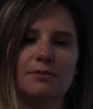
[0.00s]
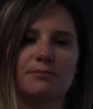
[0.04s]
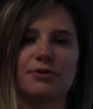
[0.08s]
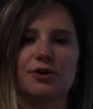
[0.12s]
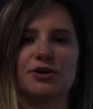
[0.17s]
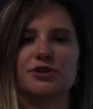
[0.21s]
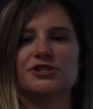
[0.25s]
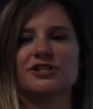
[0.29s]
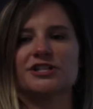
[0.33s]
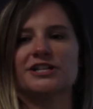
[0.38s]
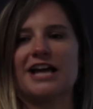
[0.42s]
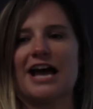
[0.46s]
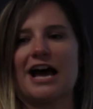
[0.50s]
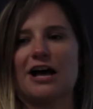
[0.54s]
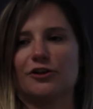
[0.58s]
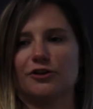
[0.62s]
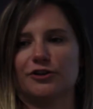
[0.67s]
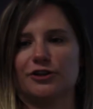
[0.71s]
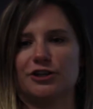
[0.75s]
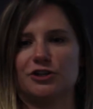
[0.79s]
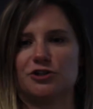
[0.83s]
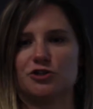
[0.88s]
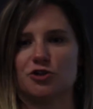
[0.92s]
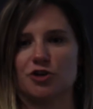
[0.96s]

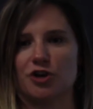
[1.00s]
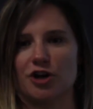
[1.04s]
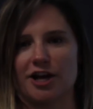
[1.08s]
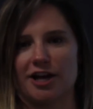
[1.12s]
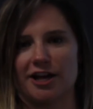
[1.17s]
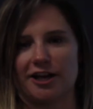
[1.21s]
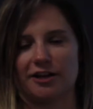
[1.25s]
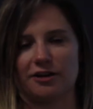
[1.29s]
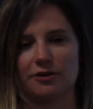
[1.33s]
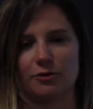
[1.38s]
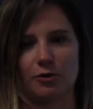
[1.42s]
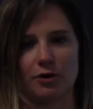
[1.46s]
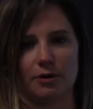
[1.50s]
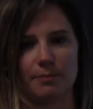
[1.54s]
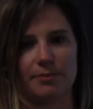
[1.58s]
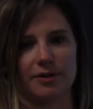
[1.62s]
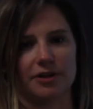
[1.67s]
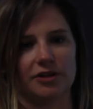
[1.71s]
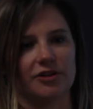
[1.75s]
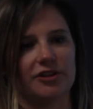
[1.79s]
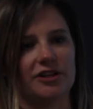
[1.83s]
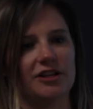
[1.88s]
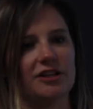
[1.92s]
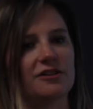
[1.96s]
personality trait or
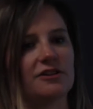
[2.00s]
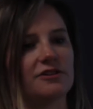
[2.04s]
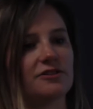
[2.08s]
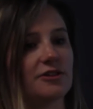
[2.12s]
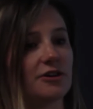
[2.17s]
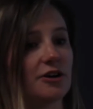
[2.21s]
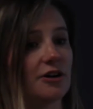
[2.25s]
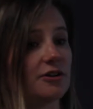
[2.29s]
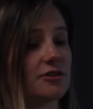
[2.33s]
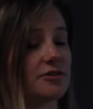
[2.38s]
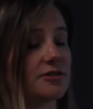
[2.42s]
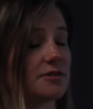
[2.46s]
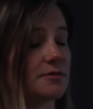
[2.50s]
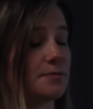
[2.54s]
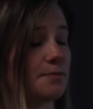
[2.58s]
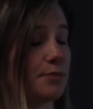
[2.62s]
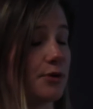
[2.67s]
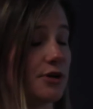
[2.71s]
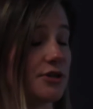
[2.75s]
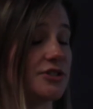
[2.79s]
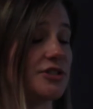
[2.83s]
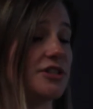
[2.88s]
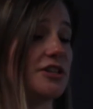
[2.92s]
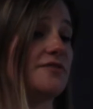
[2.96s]
ability that they're
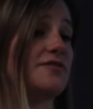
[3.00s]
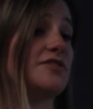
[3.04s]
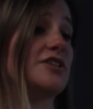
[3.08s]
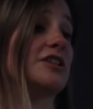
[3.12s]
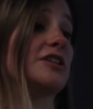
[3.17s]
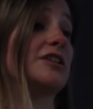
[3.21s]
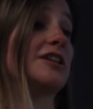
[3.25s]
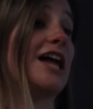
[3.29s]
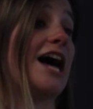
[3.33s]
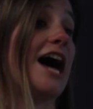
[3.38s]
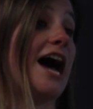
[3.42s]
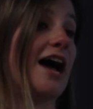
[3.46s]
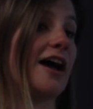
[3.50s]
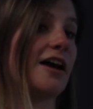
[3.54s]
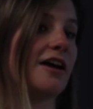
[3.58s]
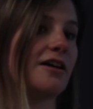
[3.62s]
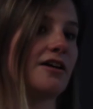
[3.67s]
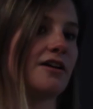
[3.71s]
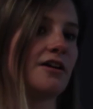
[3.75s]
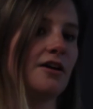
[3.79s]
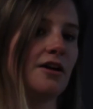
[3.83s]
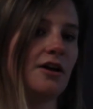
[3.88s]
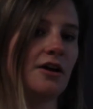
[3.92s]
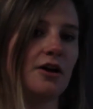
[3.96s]
perceived to
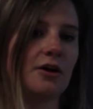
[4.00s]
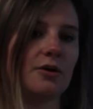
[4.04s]
lack.